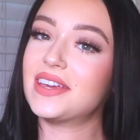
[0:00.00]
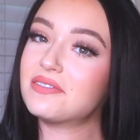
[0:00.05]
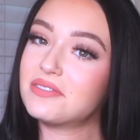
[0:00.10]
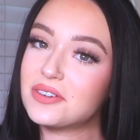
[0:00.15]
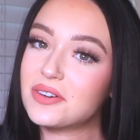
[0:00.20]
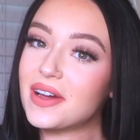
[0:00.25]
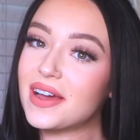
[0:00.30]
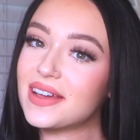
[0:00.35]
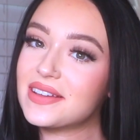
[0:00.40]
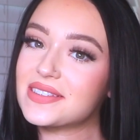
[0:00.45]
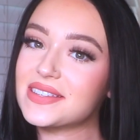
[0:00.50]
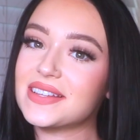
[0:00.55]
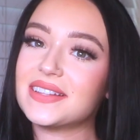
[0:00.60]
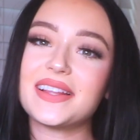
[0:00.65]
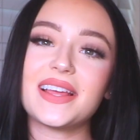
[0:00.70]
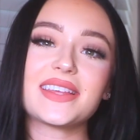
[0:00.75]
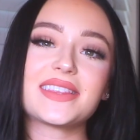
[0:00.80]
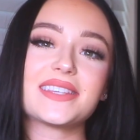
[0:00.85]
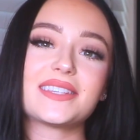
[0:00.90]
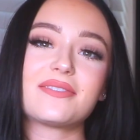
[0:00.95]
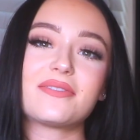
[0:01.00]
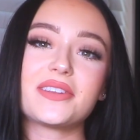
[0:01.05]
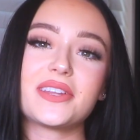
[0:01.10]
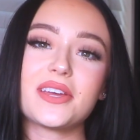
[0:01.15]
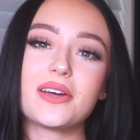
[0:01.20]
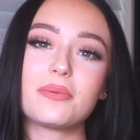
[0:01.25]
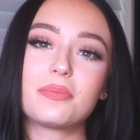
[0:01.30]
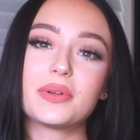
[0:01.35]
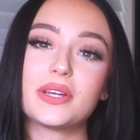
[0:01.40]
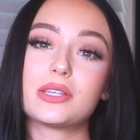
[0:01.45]
If you guys like this
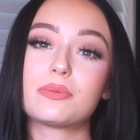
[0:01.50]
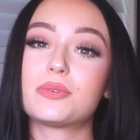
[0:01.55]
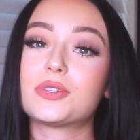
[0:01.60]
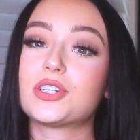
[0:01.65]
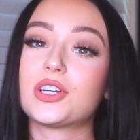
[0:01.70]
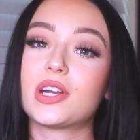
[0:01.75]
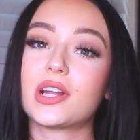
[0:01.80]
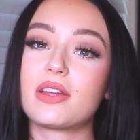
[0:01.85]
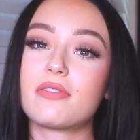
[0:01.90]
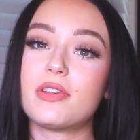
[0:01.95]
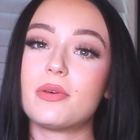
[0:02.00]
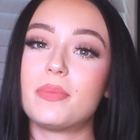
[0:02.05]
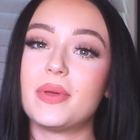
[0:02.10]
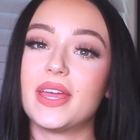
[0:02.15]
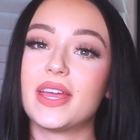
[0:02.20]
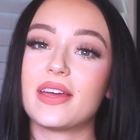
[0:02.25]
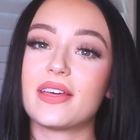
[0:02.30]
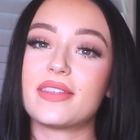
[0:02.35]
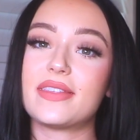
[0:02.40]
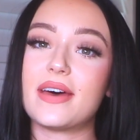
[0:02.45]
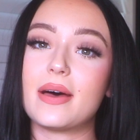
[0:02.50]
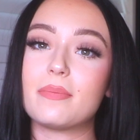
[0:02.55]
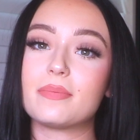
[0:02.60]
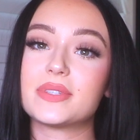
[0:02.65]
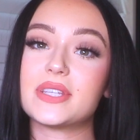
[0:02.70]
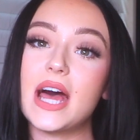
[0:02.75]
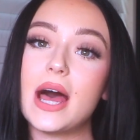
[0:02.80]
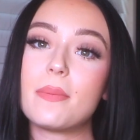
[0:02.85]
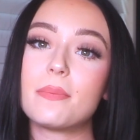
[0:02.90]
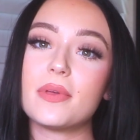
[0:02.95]
video, please be sure to give it a big
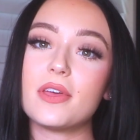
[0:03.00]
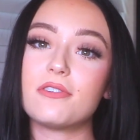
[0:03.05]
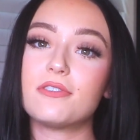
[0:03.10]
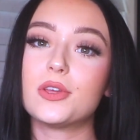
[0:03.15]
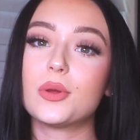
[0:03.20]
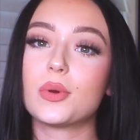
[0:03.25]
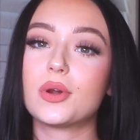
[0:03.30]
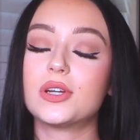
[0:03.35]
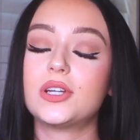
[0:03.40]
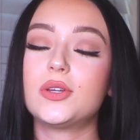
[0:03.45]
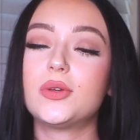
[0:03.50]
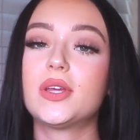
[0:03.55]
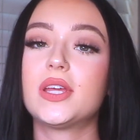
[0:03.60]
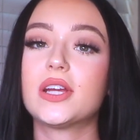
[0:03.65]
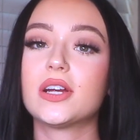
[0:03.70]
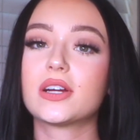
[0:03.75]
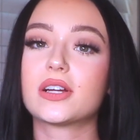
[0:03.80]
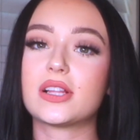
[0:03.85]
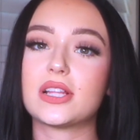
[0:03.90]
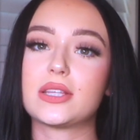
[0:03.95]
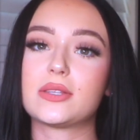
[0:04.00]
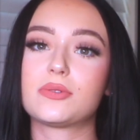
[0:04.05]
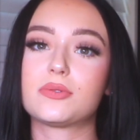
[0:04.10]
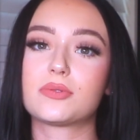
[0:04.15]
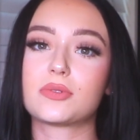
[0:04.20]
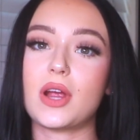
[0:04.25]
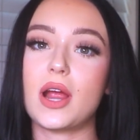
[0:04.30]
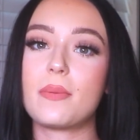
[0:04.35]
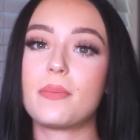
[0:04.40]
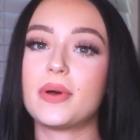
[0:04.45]
thumbs up. If you are new here, click the
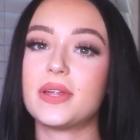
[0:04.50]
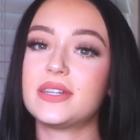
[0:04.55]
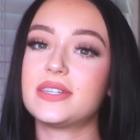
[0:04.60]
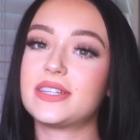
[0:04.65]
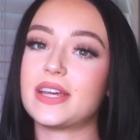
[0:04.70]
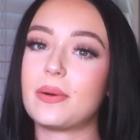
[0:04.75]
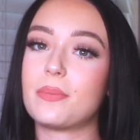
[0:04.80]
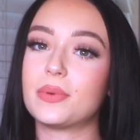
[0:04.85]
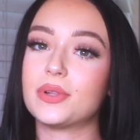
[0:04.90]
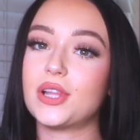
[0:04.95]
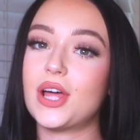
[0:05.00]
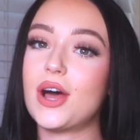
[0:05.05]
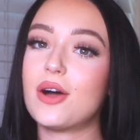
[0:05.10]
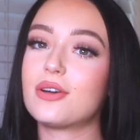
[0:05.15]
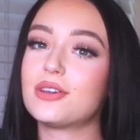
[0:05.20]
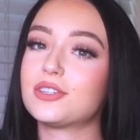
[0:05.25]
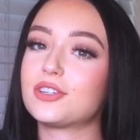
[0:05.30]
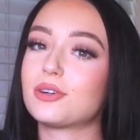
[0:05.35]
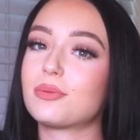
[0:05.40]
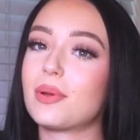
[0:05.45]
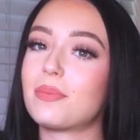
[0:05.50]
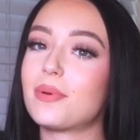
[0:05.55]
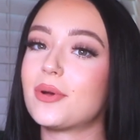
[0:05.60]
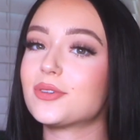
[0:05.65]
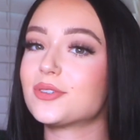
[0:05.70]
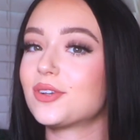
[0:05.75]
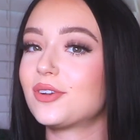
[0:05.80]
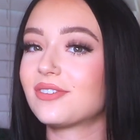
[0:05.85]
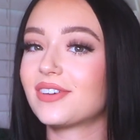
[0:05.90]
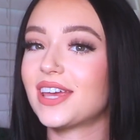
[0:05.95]
subscribe button down below and turn on my
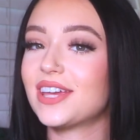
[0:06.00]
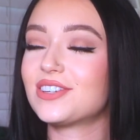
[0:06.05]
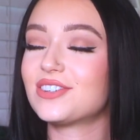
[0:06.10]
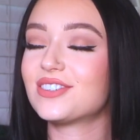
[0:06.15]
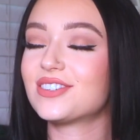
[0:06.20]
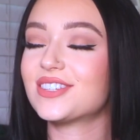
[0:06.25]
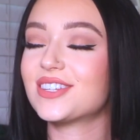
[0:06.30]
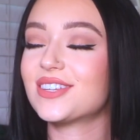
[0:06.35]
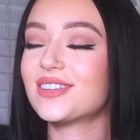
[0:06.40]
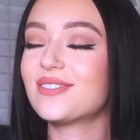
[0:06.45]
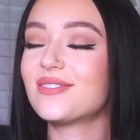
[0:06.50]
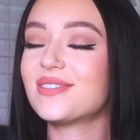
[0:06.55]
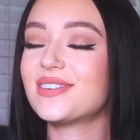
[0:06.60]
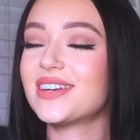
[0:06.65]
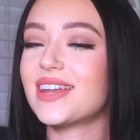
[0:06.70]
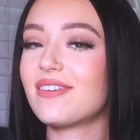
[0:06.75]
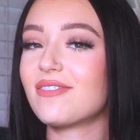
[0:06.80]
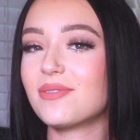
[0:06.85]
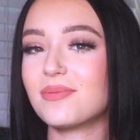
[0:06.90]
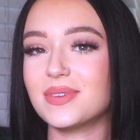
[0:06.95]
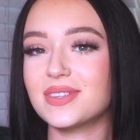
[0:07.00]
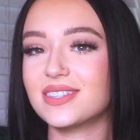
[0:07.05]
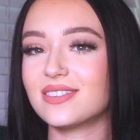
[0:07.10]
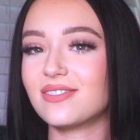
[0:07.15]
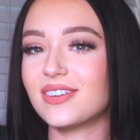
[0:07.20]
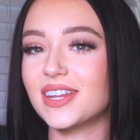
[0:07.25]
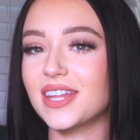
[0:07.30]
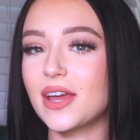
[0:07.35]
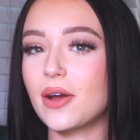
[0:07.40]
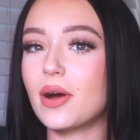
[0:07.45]
post notifications so you never miss a
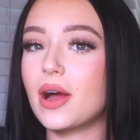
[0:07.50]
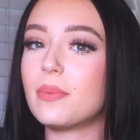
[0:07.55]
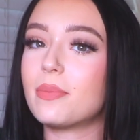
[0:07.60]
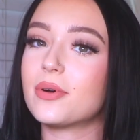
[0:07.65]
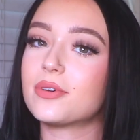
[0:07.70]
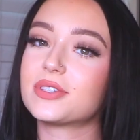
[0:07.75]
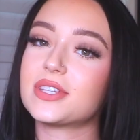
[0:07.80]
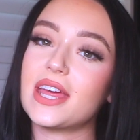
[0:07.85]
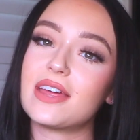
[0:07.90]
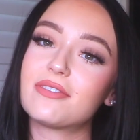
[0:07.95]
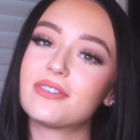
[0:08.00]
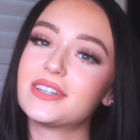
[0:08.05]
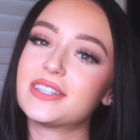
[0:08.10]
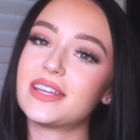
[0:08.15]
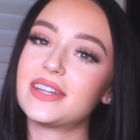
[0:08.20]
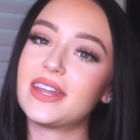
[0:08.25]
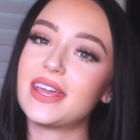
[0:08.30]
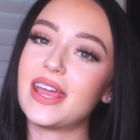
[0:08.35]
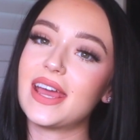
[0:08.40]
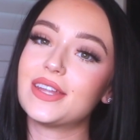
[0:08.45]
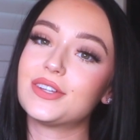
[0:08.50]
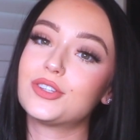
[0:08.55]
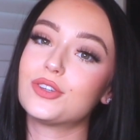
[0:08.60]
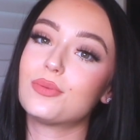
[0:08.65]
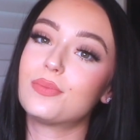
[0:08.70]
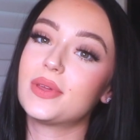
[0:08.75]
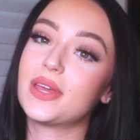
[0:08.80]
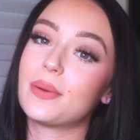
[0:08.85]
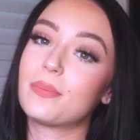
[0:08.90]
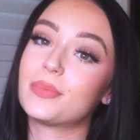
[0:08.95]
video. I post every Sunday at
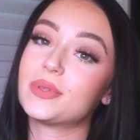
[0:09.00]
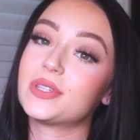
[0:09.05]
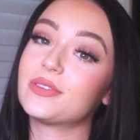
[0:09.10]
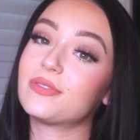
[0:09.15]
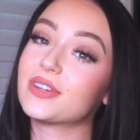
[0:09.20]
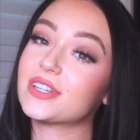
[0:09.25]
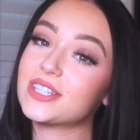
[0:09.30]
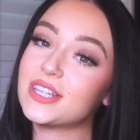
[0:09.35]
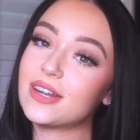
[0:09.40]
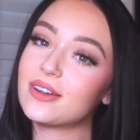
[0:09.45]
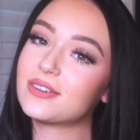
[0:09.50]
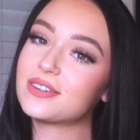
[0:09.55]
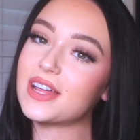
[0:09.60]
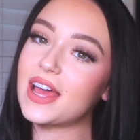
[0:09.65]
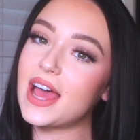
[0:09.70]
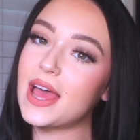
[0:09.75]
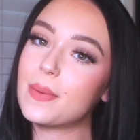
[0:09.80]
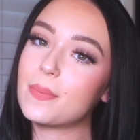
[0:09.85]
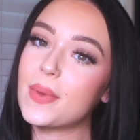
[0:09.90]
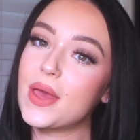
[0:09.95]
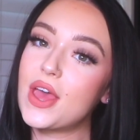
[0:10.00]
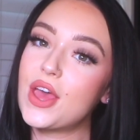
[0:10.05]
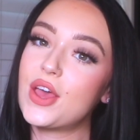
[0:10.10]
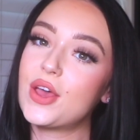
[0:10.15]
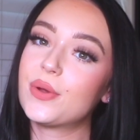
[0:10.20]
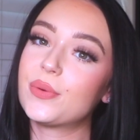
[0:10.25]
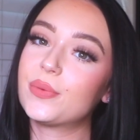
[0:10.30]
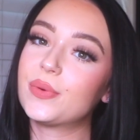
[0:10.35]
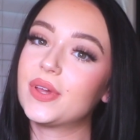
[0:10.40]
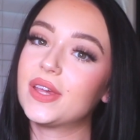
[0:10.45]
2 p.m. Pacific Standard Time.
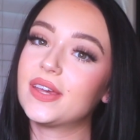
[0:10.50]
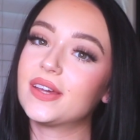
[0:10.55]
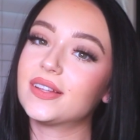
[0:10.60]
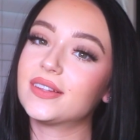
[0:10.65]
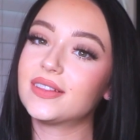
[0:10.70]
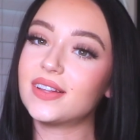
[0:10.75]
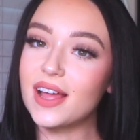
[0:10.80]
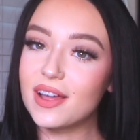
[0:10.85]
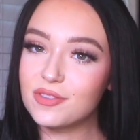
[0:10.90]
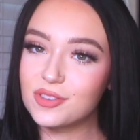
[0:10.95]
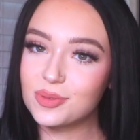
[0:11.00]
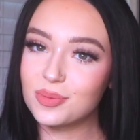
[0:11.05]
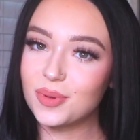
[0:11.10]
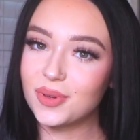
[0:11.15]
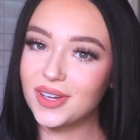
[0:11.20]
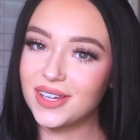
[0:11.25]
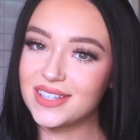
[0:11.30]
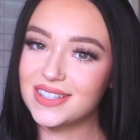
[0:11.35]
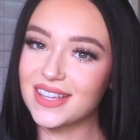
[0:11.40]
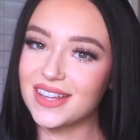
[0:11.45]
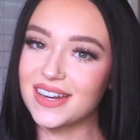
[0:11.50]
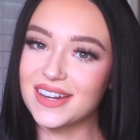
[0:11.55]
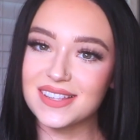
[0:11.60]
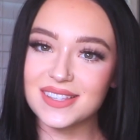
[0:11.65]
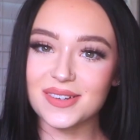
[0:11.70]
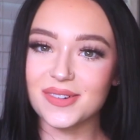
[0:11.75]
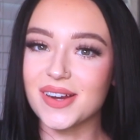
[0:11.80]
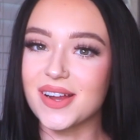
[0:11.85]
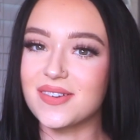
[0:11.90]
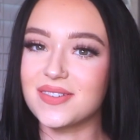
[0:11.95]
We love spooky
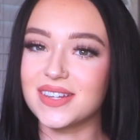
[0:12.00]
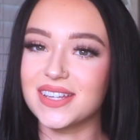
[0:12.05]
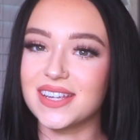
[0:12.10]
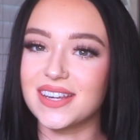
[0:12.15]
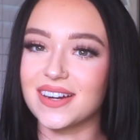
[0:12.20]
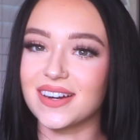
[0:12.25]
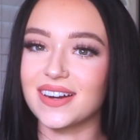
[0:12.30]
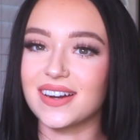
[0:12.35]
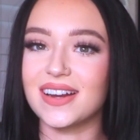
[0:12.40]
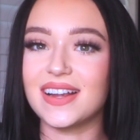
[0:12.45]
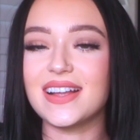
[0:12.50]
Sundays around here.